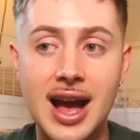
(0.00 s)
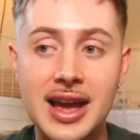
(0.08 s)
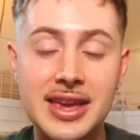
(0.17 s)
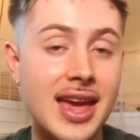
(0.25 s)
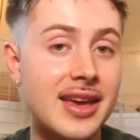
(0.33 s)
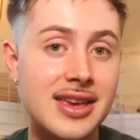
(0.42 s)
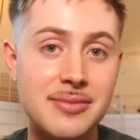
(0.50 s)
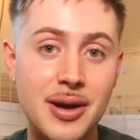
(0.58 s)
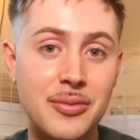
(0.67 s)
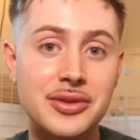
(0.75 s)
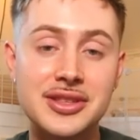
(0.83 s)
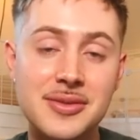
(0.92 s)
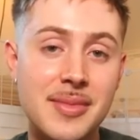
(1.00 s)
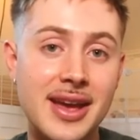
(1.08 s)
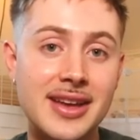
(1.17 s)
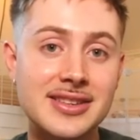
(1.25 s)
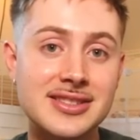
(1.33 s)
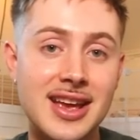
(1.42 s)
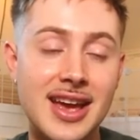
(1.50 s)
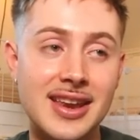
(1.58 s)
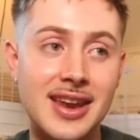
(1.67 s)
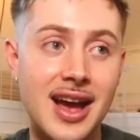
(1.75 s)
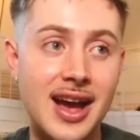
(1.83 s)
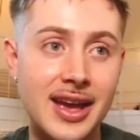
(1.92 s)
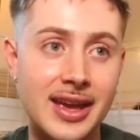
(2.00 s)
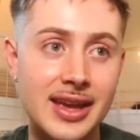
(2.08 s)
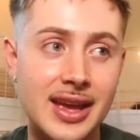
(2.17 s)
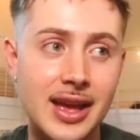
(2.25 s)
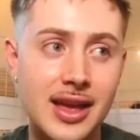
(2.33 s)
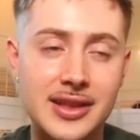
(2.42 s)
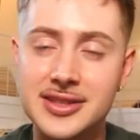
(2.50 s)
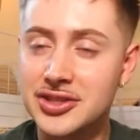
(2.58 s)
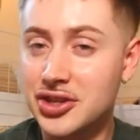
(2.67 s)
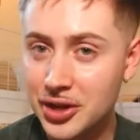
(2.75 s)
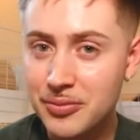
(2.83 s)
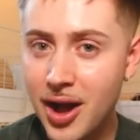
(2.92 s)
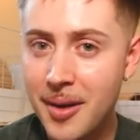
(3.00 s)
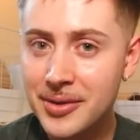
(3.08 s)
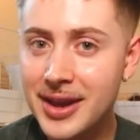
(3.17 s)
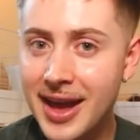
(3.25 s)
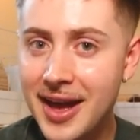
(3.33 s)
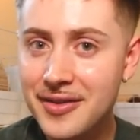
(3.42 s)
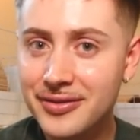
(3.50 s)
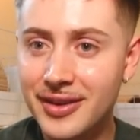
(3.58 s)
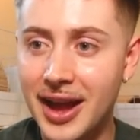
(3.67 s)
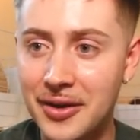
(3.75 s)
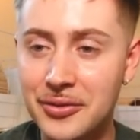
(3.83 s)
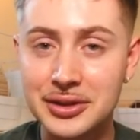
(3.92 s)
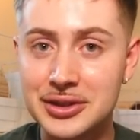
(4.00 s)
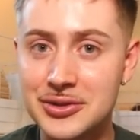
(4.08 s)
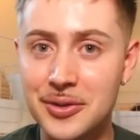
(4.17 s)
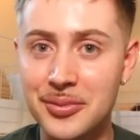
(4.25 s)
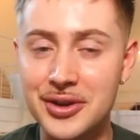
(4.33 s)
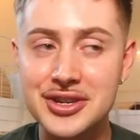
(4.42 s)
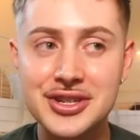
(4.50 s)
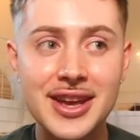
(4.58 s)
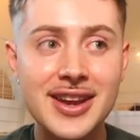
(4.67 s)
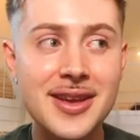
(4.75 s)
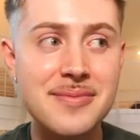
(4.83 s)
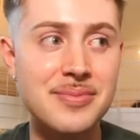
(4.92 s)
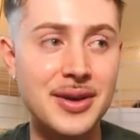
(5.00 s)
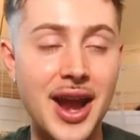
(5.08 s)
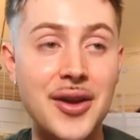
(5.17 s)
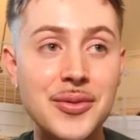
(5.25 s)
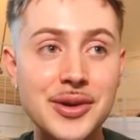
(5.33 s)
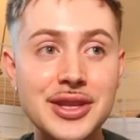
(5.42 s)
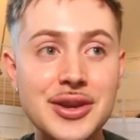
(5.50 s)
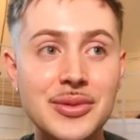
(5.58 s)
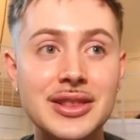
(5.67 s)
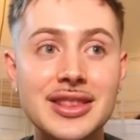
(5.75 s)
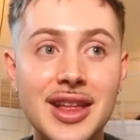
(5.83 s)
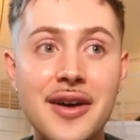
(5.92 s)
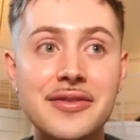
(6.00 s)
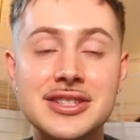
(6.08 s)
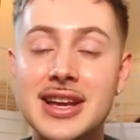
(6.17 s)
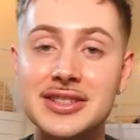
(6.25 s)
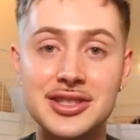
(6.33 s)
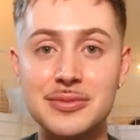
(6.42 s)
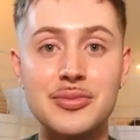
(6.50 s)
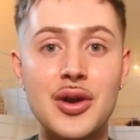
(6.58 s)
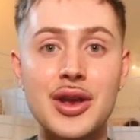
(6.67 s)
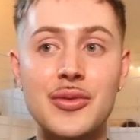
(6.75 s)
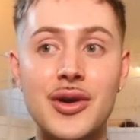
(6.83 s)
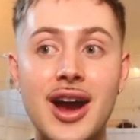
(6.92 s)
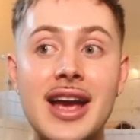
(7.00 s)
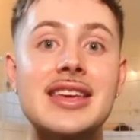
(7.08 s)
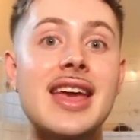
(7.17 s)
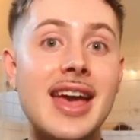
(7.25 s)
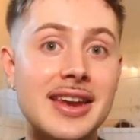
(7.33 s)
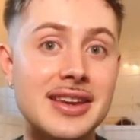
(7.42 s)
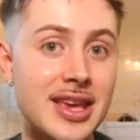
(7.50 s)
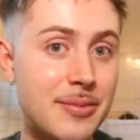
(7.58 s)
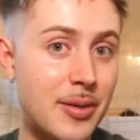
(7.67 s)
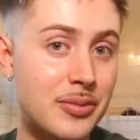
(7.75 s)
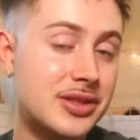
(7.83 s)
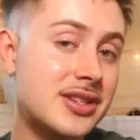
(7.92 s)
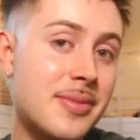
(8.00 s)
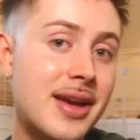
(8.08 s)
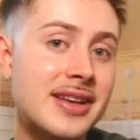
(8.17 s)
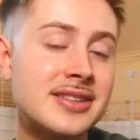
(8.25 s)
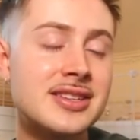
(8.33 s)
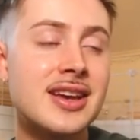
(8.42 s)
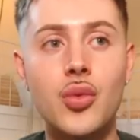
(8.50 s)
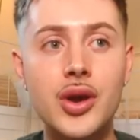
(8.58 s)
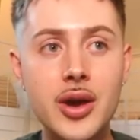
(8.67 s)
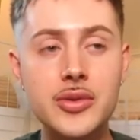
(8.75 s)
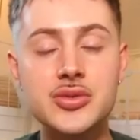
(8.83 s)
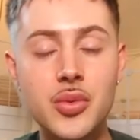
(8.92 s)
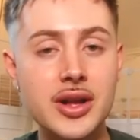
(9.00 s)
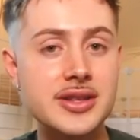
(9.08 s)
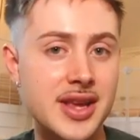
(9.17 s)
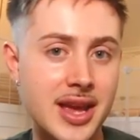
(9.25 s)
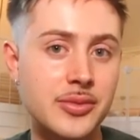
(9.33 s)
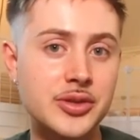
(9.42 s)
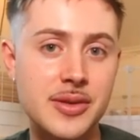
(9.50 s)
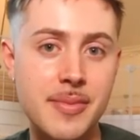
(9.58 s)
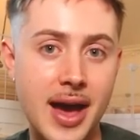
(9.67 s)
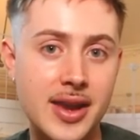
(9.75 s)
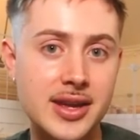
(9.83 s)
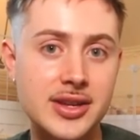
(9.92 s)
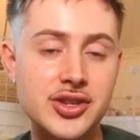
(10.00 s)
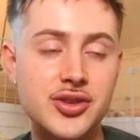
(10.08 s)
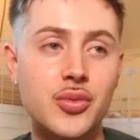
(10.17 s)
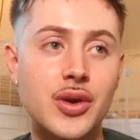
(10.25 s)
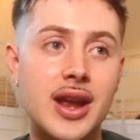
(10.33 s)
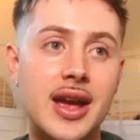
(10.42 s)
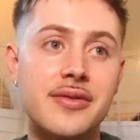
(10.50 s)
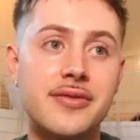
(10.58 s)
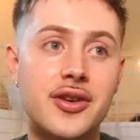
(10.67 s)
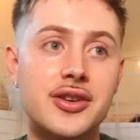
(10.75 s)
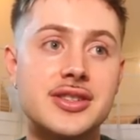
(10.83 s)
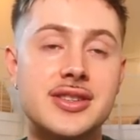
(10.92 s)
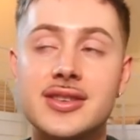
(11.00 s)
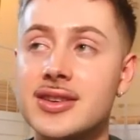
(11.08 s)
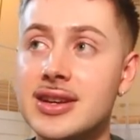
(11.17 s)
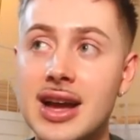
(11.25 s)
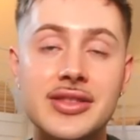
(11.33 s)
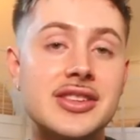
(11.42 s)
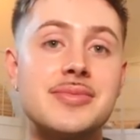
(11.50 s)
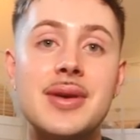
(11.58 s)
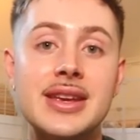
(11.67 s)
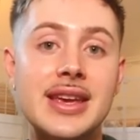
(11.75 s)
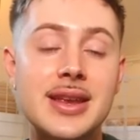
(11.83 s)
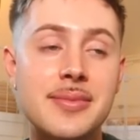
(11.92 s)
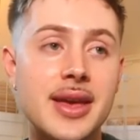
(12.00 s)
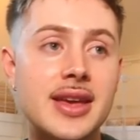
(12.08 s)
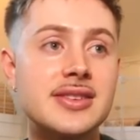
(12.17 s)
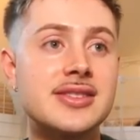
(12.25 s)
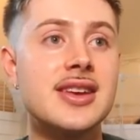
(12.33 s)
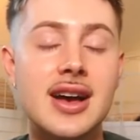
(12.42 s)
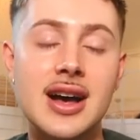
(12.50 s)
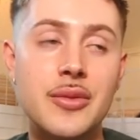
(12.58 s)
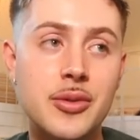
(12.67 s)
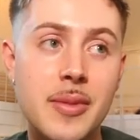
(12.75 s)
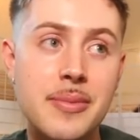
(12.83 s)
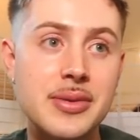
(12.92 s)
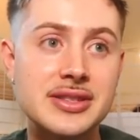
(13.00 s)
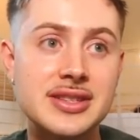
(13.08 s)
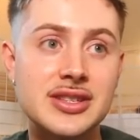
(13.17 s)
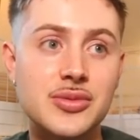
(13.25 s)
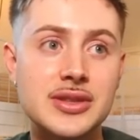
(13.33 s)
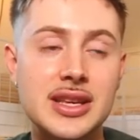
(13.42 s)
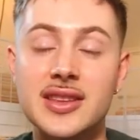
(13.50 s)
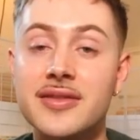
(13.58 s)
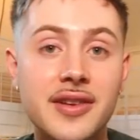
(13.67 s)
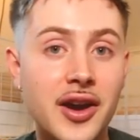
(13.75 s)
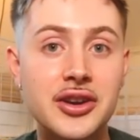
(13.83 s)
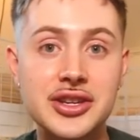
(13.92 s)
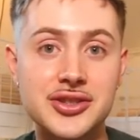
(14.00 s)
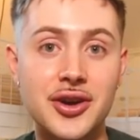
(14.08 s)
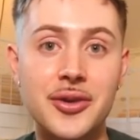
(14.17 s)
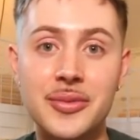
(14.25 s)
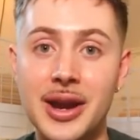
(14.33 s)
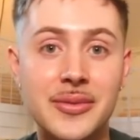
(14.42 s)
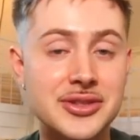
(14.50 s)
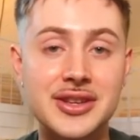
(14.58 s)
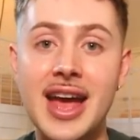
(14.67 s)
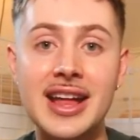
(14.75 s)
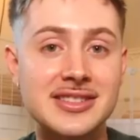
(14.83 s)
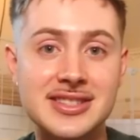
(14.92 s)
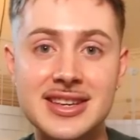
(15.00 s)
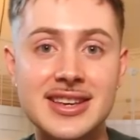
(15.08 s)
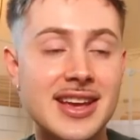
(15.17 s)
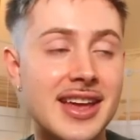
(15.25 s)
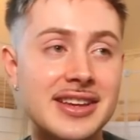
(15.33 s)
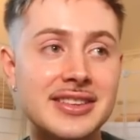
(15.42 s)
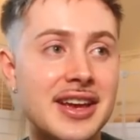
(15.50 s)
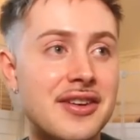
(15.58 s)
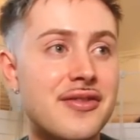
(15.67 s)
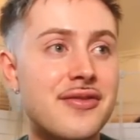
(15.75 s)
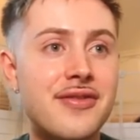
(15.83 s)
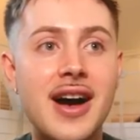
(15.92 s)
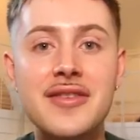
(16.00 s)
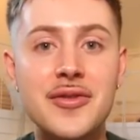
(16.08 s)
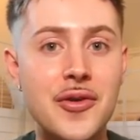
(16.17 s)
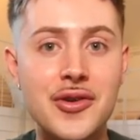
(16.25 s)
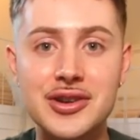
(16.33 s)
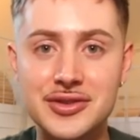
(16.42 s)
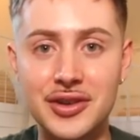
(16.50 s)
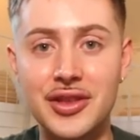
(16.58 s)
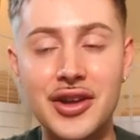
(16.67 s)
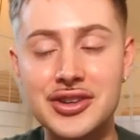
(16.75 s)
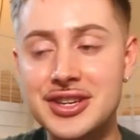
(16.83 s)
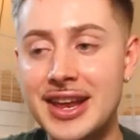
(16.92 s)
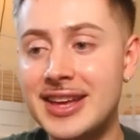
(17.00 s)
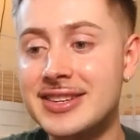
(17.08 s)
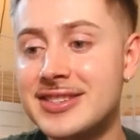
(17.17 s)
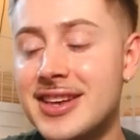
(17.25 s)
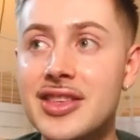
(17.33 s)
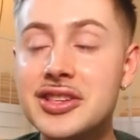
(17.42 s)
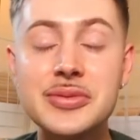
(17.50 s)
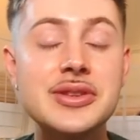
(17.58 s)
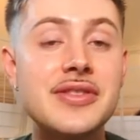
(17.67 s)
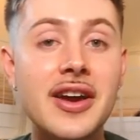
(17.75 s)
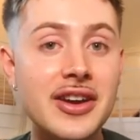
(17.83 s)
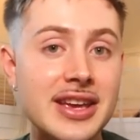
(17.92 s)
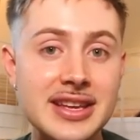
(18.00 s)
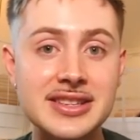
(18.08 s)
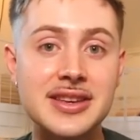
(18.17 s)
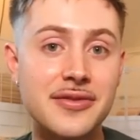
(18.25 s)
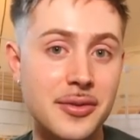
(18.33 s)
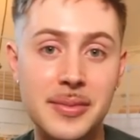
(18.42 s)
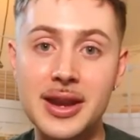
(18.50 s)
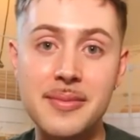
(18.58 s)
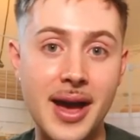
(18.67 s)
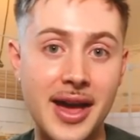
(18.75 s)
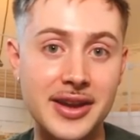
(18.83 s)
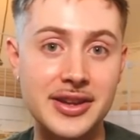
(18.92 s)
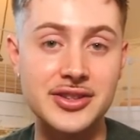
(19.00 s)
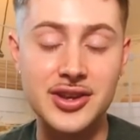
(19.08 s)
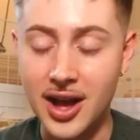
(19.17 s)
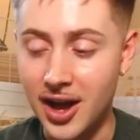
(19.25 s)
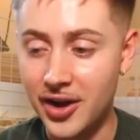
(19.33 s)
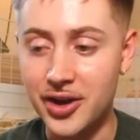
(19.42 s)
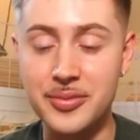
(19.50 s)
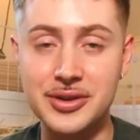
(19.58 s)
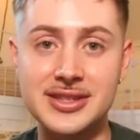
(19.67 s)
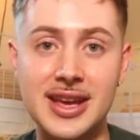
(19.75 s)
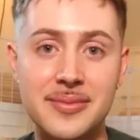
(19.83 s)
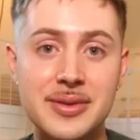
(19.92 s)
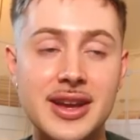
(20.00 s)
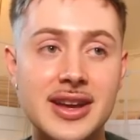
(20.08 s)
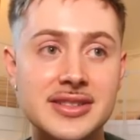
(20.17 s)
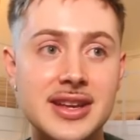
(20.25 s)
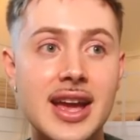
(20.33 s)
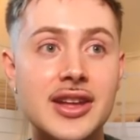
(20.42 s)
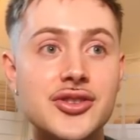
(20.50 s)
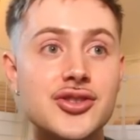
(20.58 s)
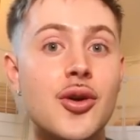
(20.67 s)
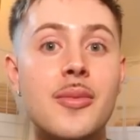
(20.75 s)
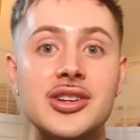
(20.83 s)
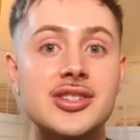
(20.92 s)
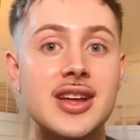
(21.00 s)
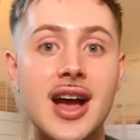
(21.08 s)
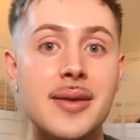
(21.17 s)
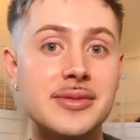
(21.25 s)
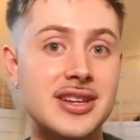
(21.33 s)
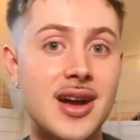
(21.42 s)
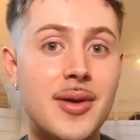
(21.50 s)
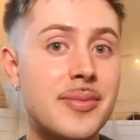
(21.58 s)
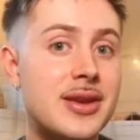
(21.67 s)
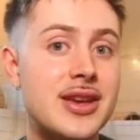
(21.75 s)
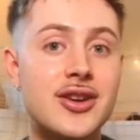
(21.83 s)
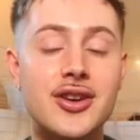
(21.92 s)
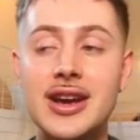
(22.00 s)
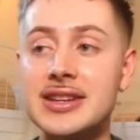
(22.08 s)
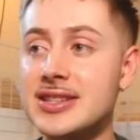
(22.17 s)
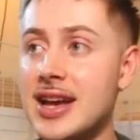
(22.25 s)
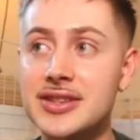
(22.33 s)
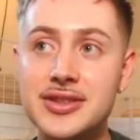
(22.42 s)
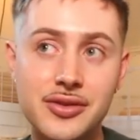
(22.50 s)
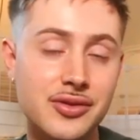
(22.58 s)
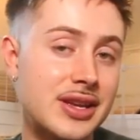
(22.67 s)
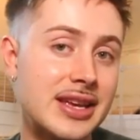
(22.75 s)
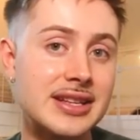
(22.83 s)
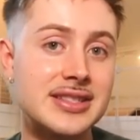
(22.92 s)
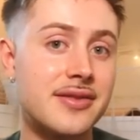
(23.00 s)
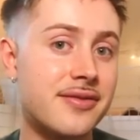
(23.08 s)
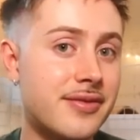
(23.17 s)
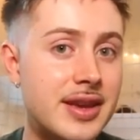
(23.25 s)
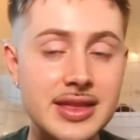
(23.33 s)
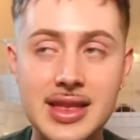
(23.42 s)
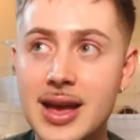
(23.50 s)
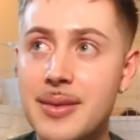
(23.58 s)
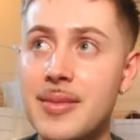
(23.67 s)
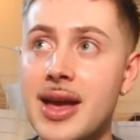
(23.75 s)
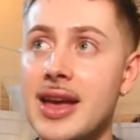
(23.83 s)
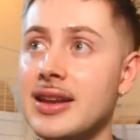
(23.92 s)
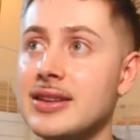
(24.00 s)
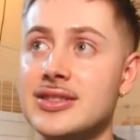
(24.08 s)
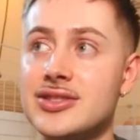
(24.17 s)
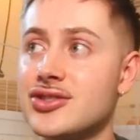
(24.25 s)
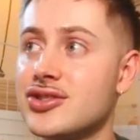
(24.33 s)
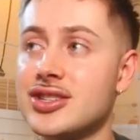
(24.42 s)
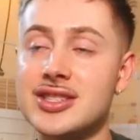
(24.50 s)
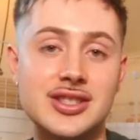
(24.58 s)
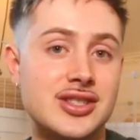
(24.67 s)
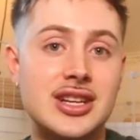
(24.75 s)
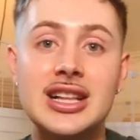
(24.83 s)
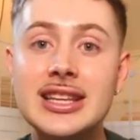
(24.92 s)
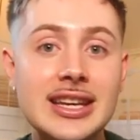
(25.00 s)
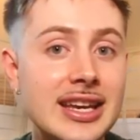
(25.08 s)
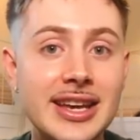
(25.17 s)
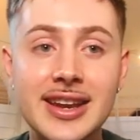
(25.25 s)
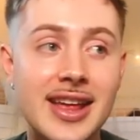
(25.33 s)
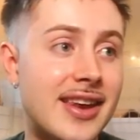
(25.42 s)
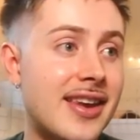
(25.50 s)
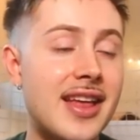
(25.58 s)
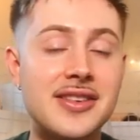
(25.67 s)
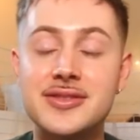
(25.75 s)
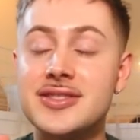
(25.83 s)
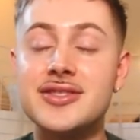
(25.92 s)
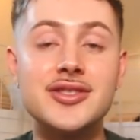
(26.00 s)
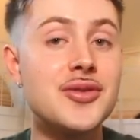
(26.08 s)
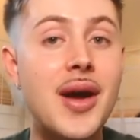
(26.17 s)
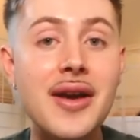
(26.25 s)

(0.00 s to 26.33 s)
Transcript: I can't keep up with the demand, and it's such a good problem to have. I really do appreciate it, but I really would love to get to the point where I can keep up with the demand. What I was once able to manage when I first got this many guinea pigs, when my business was at the very start, when I was on Etsy getting like 5 orders on launch days, this was very easy for me to manage 100% because I had so much time to come up here and tend to their needs and feed them and just clean and do